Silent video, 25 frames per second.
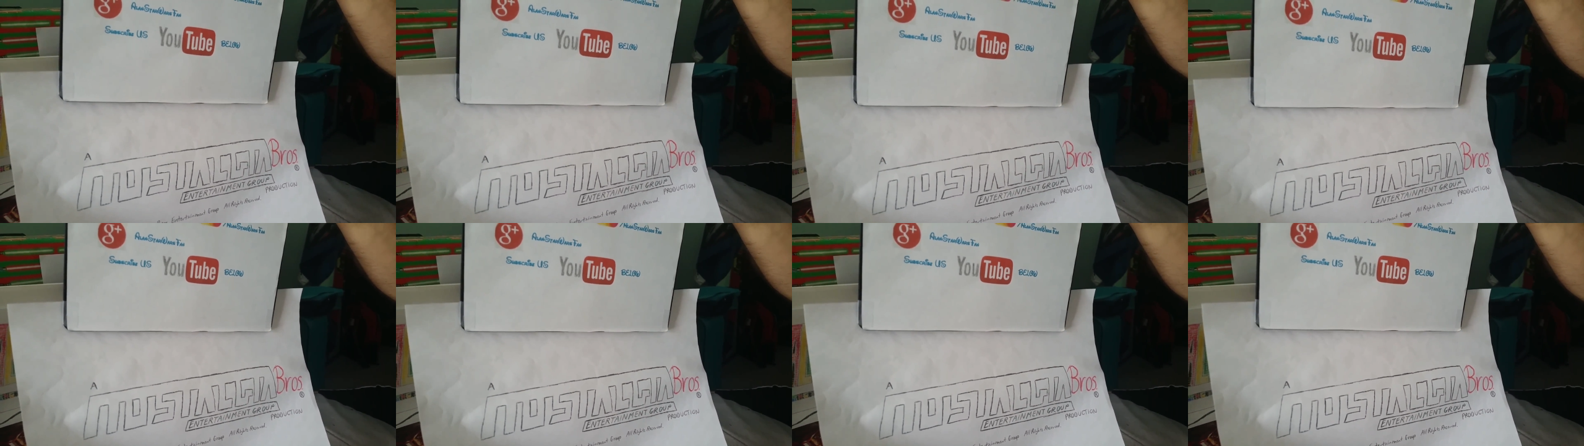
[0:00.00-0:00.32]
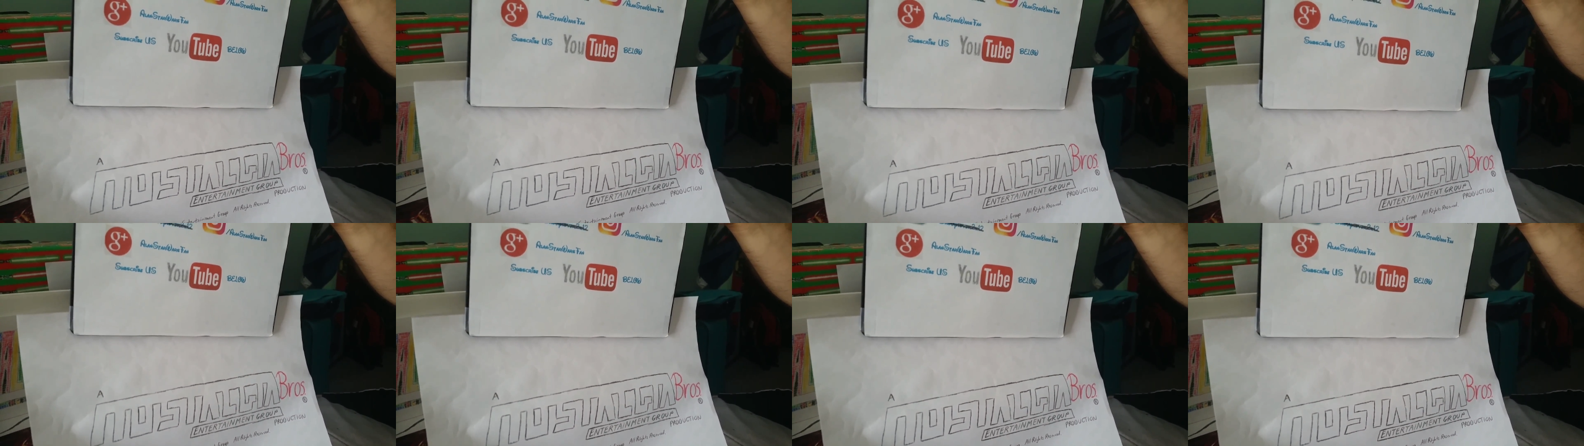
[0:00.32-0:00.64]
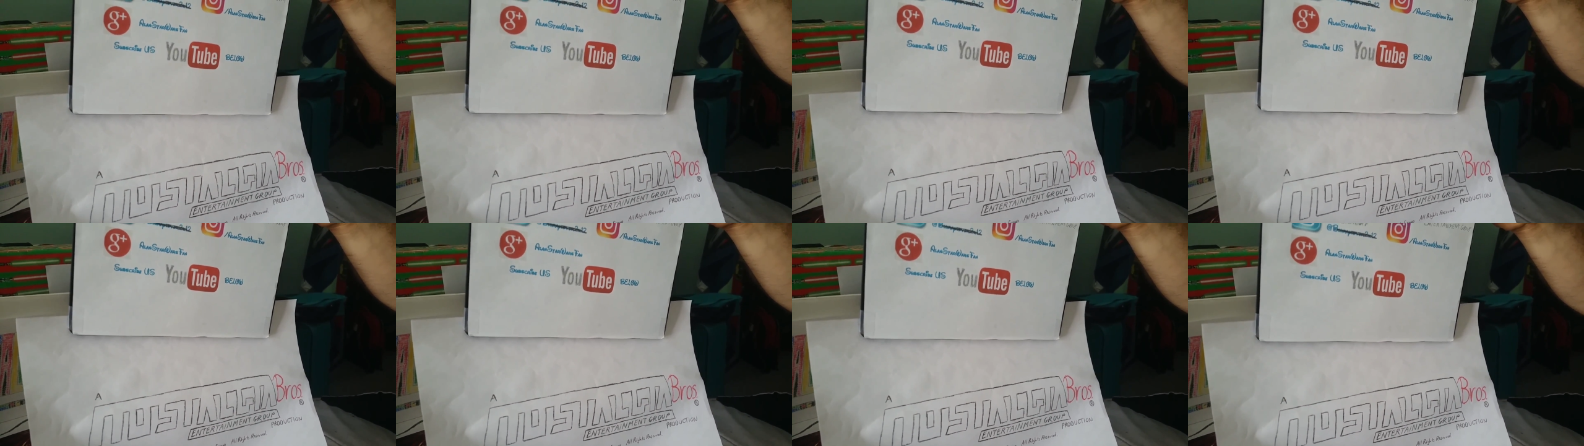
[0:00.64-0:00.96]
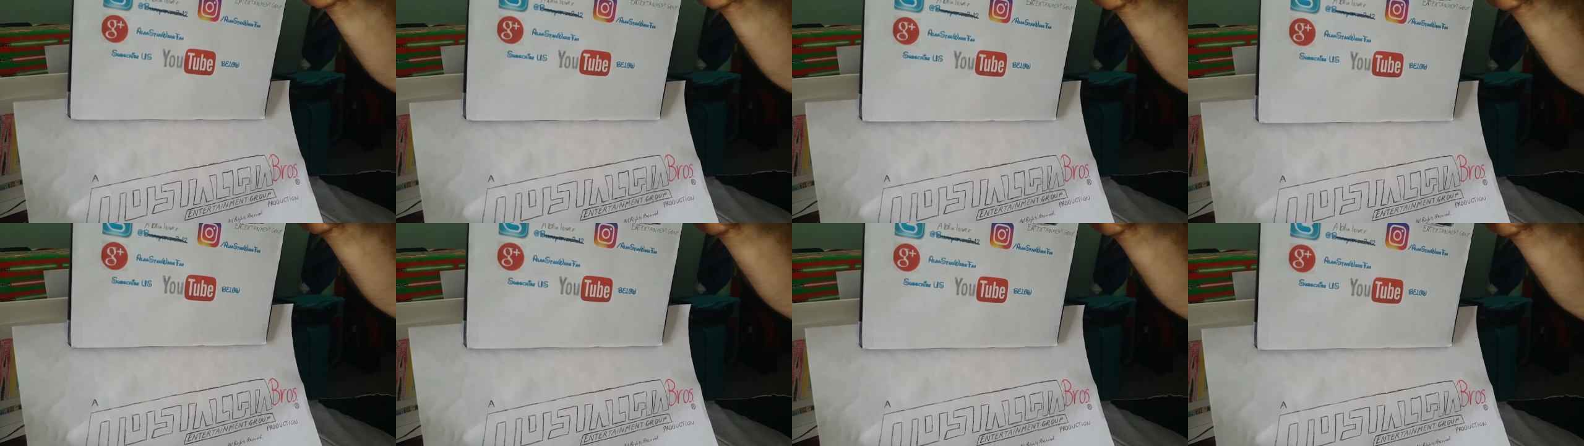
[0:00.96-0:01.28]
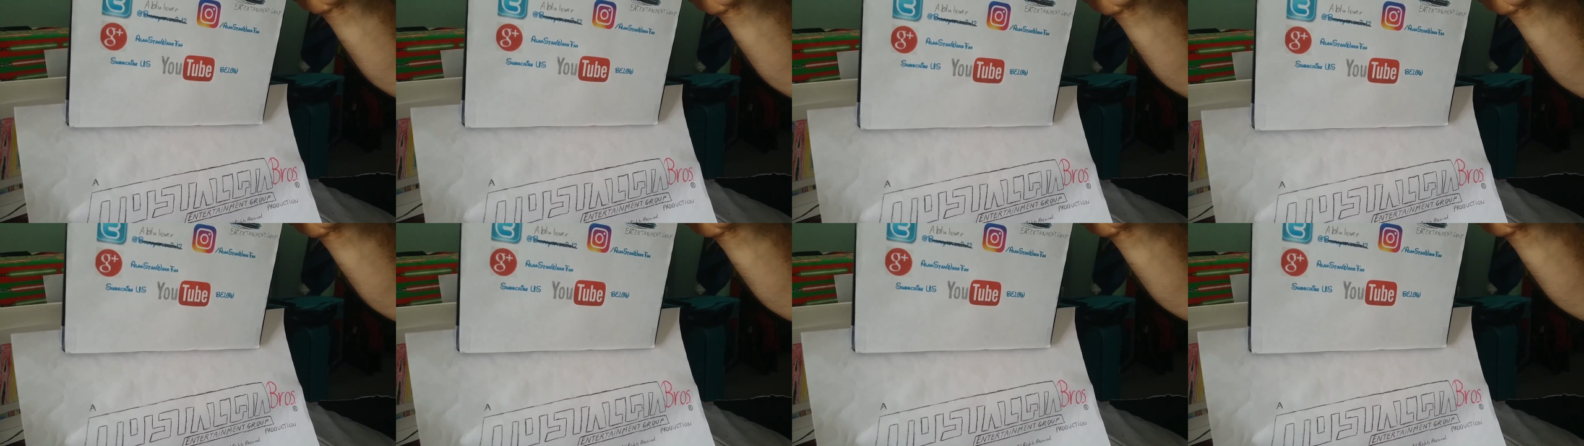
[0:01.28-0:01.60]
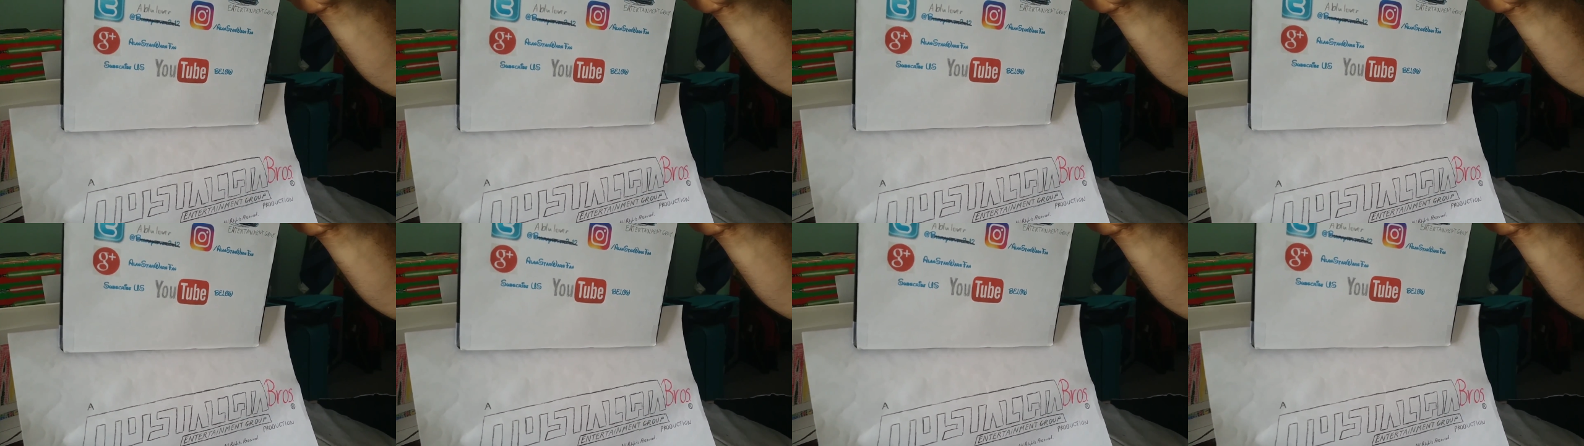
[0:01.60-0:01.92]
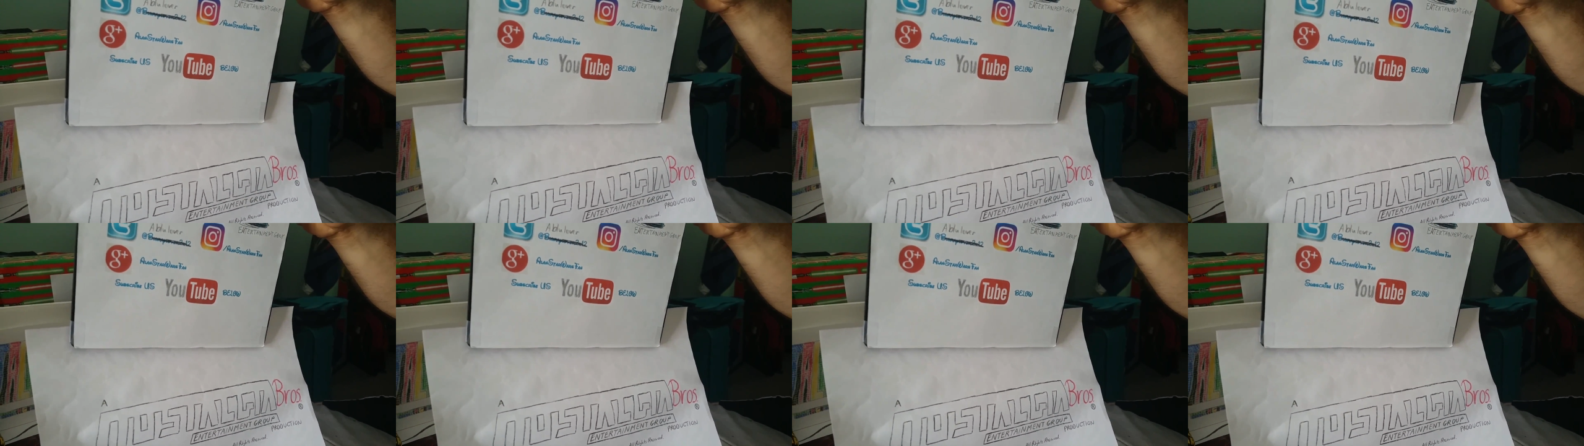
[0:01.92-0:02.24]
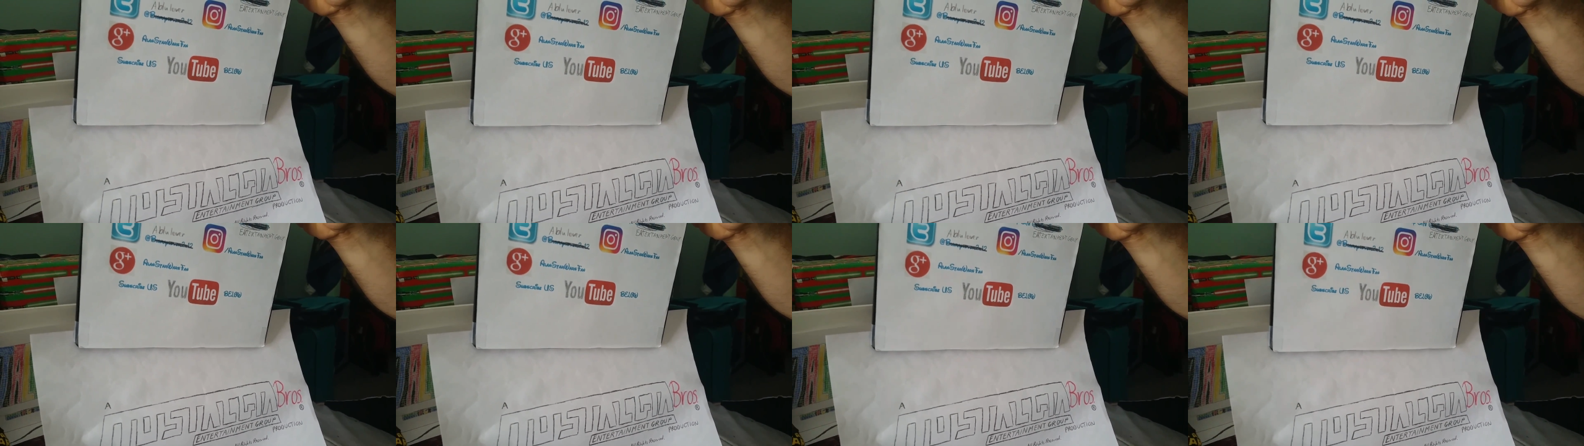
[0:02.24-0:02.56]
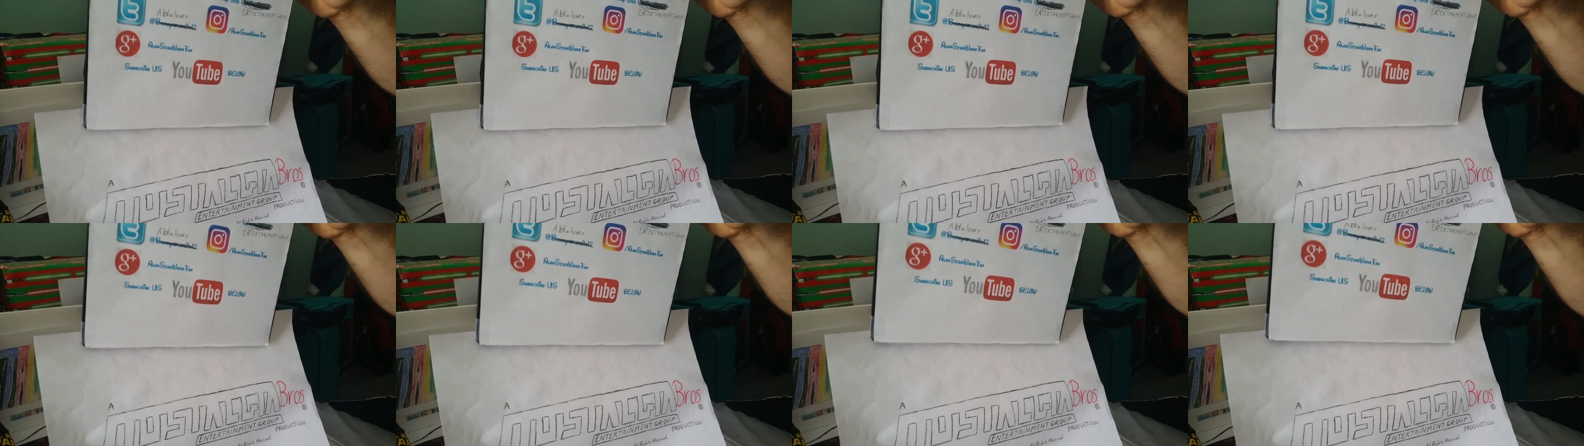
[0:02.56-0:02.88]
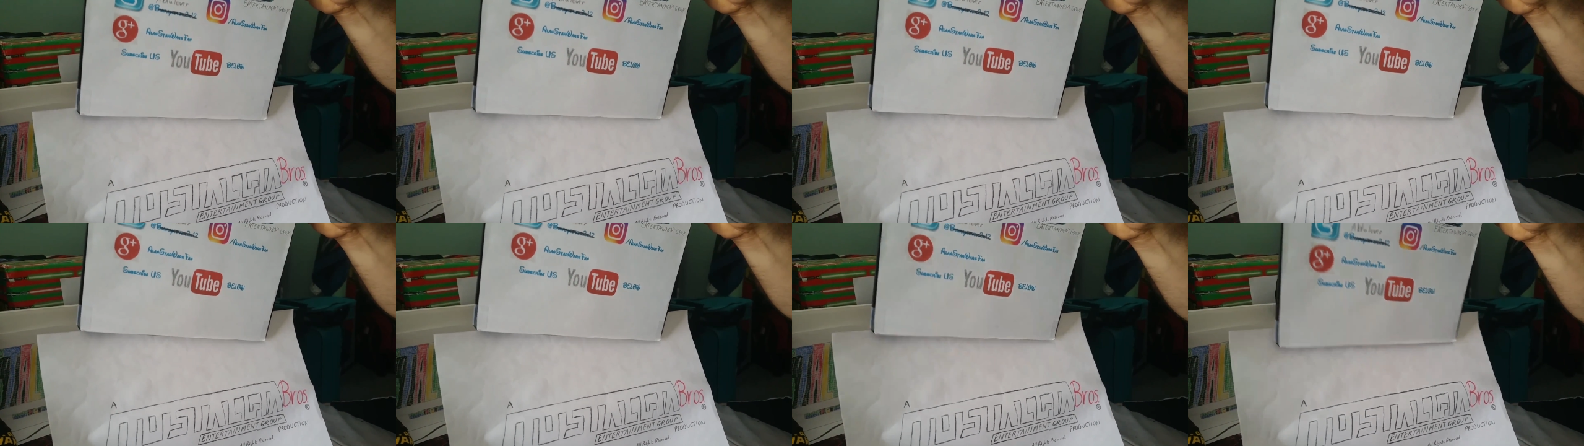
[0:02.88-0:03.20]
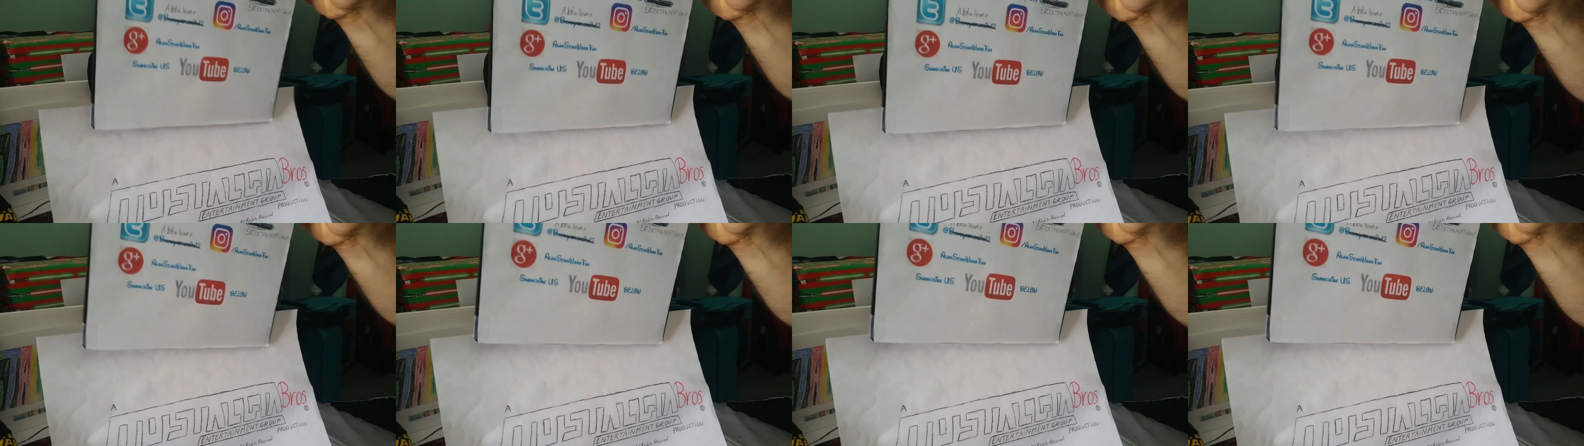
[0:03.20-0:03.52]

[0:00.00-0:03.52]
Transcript: [unreadable: no face in view]